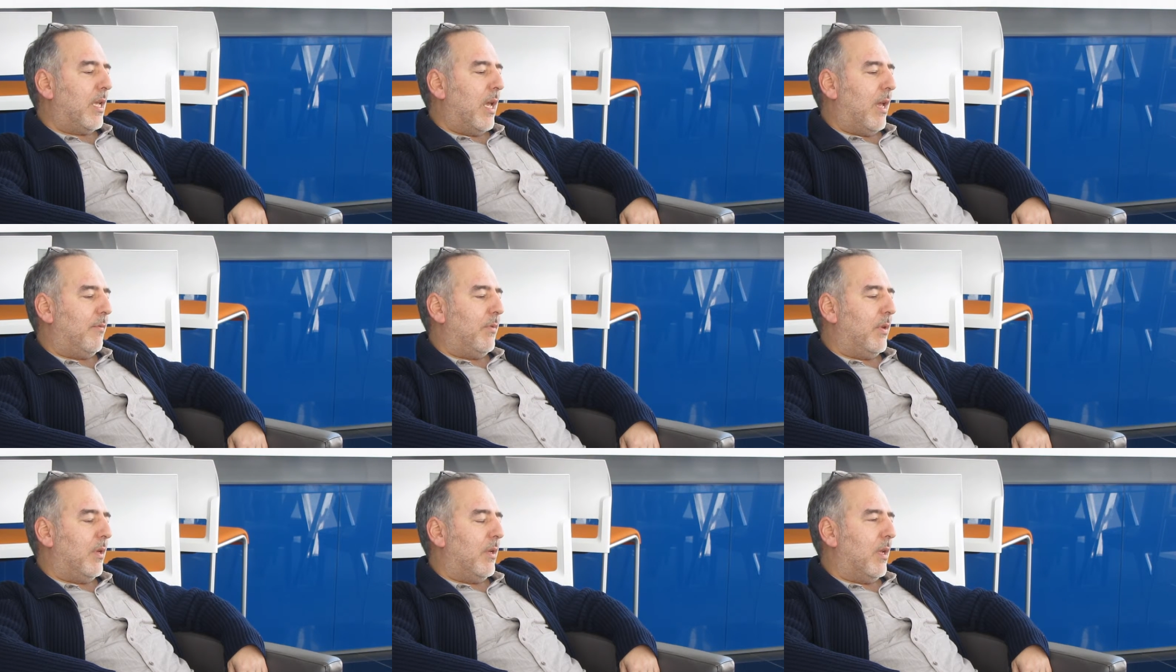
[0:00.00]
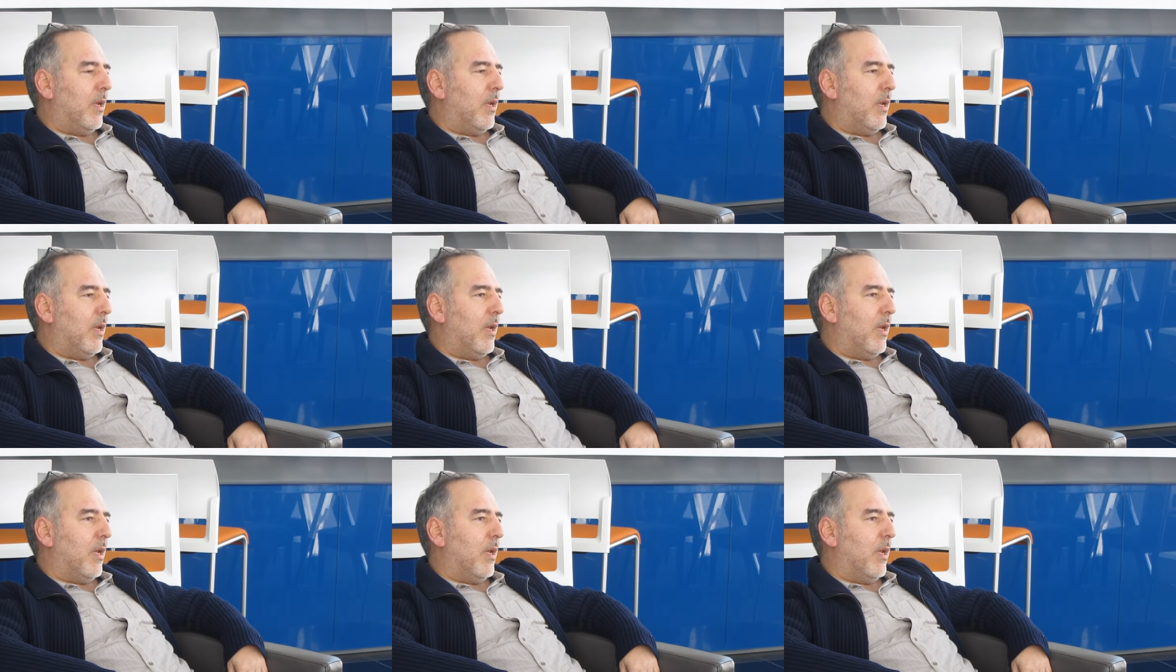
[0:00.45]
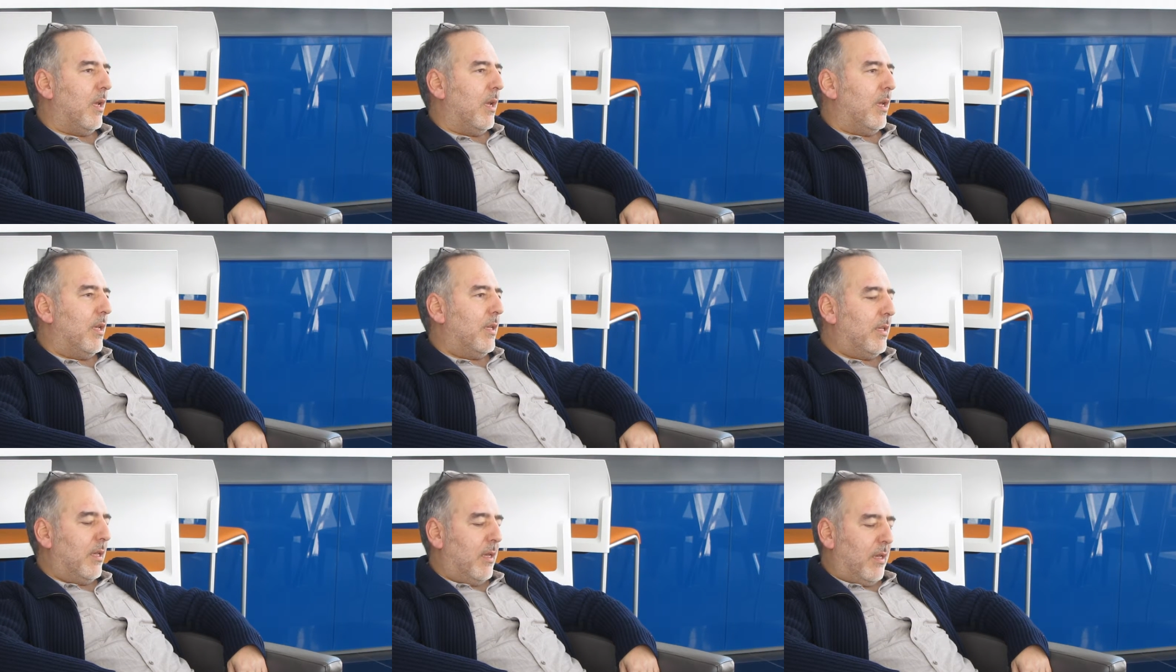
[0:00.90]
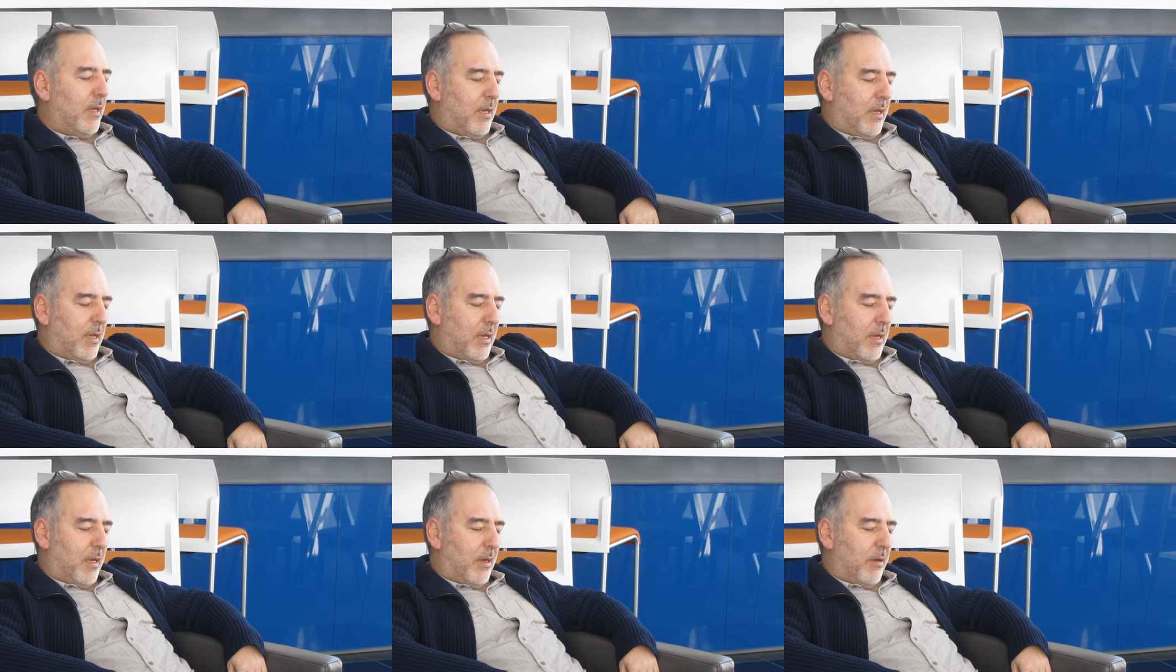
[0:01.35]
having
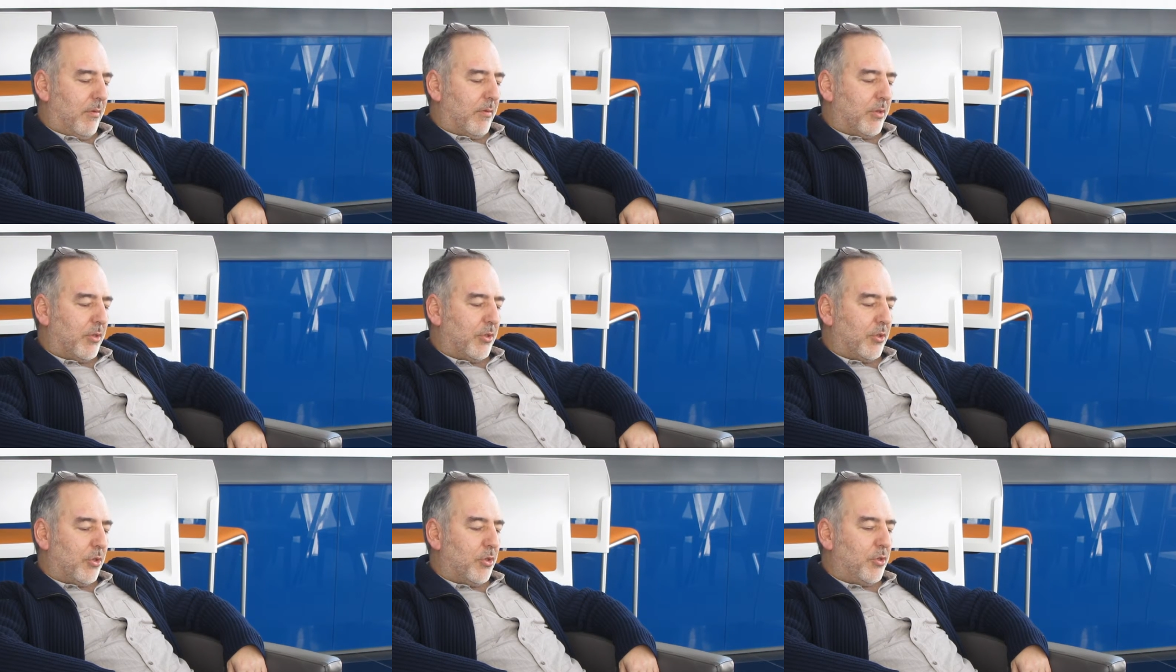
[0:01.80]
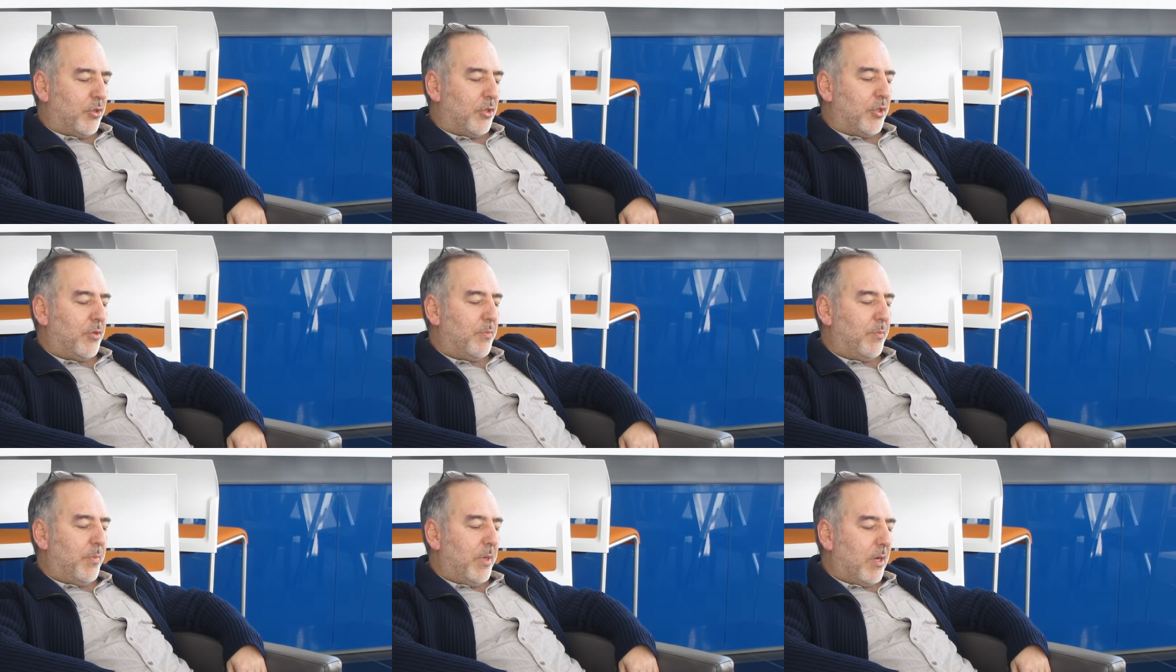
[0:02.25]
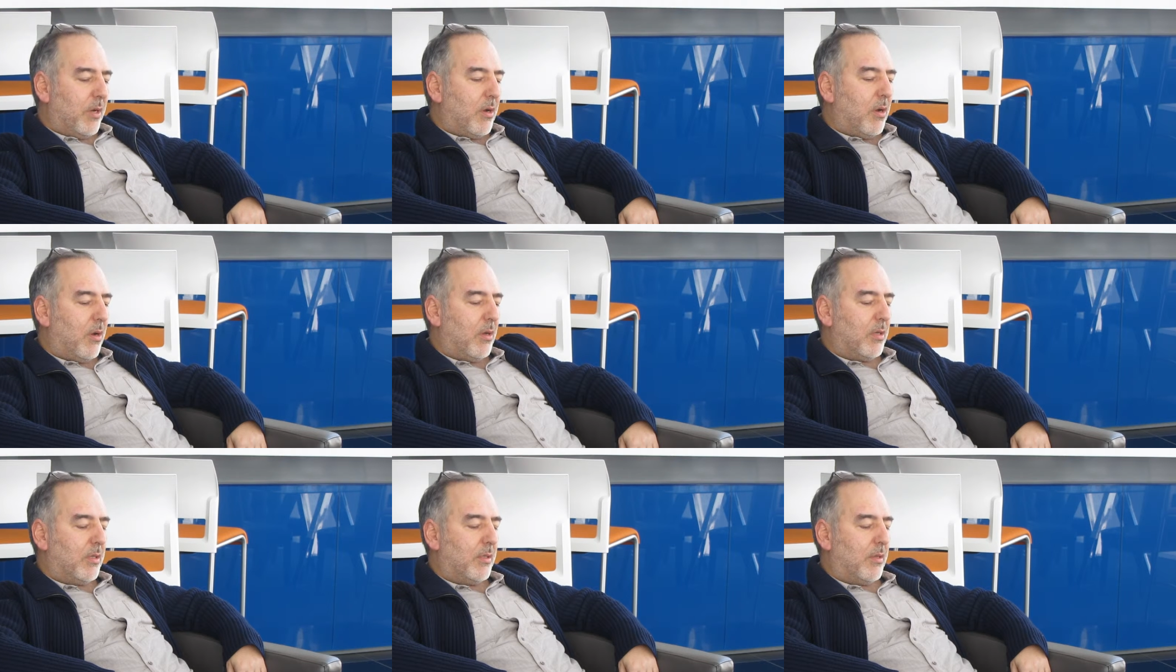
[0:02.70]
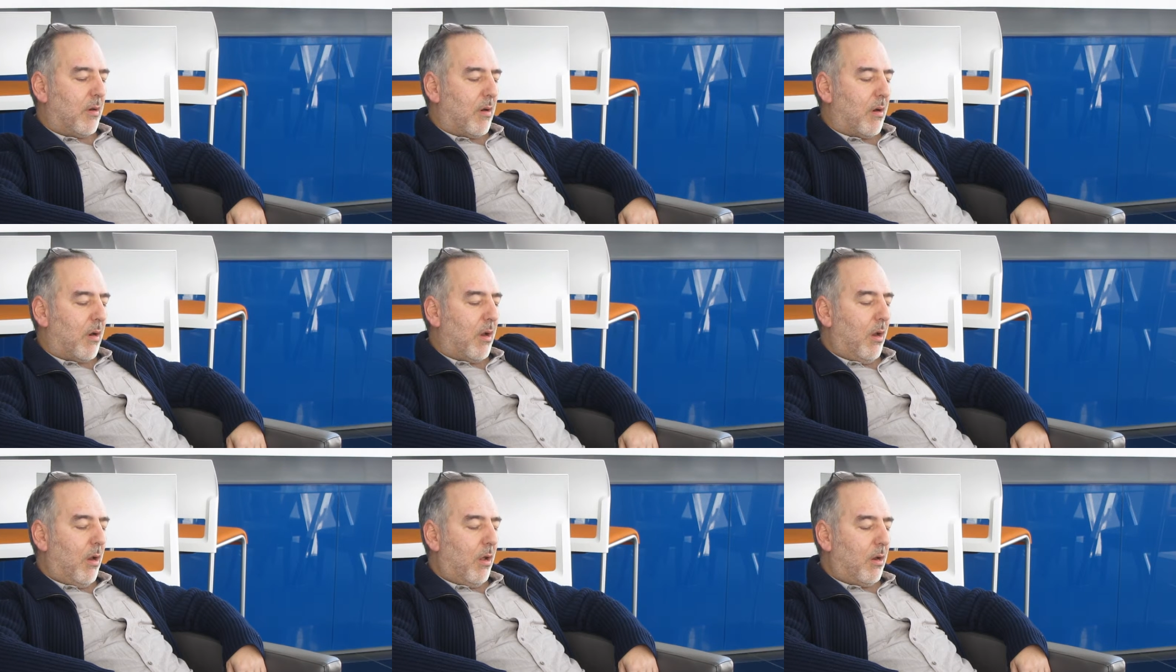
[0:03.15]
a resurgence because there
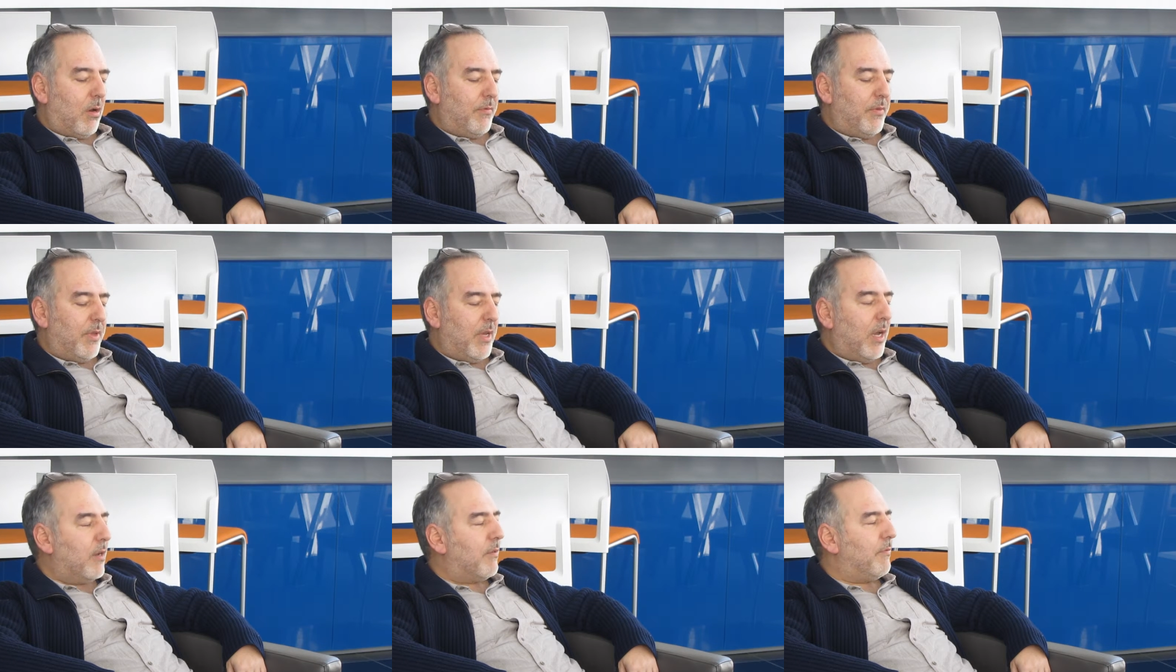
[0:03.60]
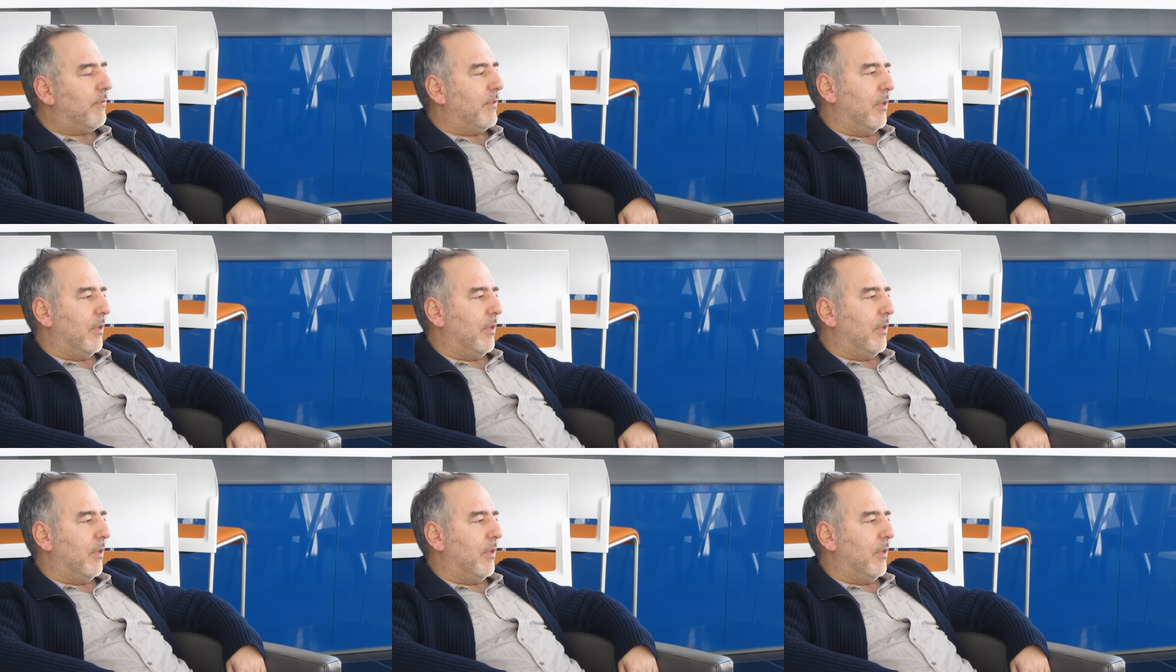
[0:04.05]
are a lot of young